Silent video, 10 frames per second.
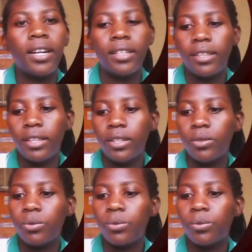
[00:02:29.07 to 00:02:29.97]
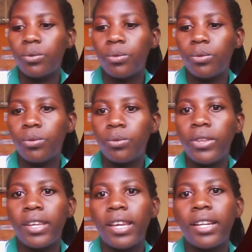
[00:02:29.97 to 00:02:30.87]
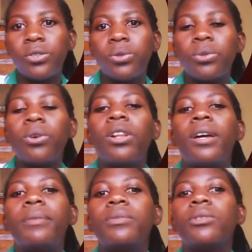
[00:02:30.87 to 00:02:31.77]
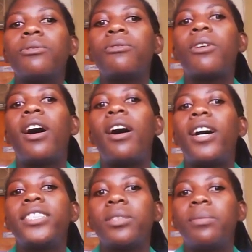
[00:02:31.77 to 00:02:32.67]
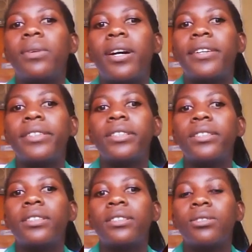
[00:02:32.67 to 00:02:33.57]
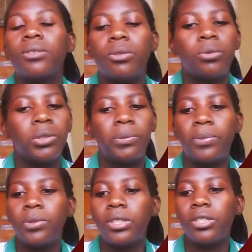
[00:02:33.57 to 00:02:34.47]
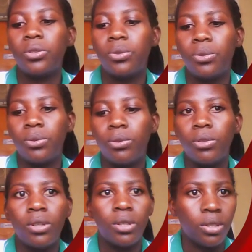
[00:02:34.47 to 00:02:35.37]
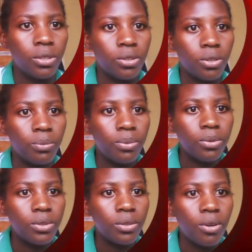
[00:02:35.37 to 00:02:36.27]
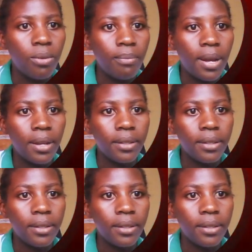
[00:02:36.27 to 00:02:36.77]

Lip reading: Then there are two columns for our table array, so we put 2. So you put comma